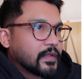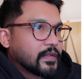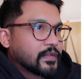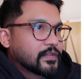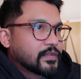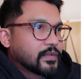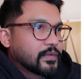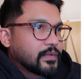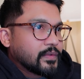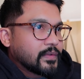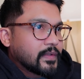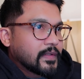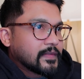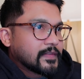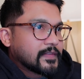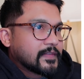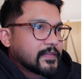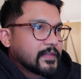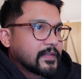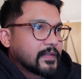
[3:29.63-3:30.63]
So you can
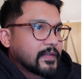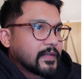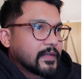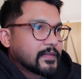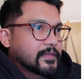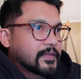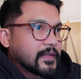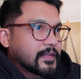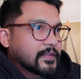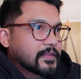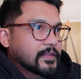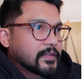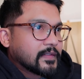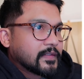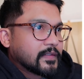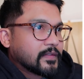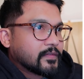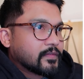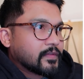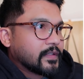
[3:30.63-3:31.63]
see it's
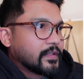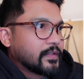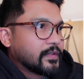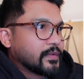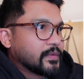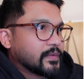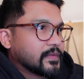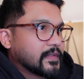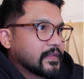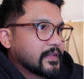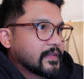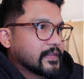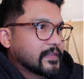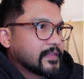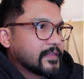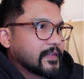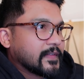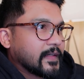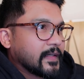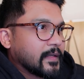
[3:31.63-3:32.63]
actually reusing the
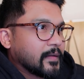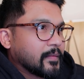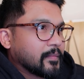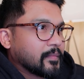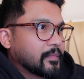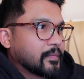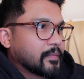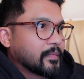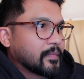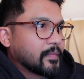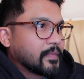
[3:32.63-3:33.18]
same